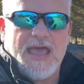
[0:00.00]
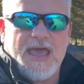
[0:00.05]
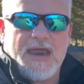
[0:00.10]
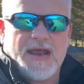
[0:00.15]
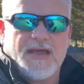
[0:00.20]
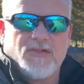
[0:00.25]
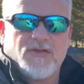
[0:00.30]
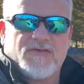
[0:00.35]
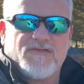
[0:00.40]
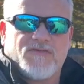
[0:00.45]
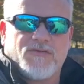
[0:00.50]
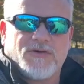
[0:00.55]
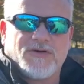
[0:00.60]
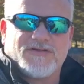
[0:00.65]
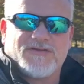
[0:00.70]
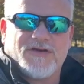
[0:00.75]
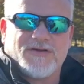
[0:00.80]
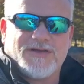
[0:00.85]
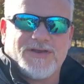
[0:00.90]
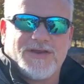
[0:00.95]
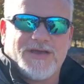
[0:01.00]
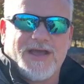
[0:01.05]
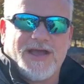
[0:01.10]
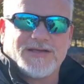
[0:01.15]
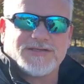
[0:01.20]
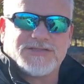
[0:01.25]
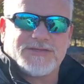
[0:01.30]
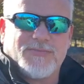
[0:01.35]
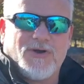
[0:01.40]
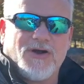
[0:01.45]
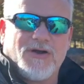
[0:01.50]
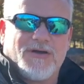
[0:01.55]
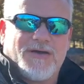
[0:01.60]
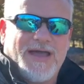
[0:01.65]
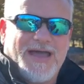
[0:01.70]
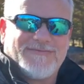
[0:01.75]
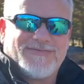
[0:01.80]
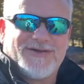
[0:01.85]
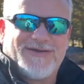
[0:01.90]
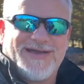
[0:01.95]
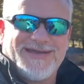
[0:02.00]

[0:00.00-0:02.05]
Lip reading: I look forward to talking to you guys tomorrow. Have a great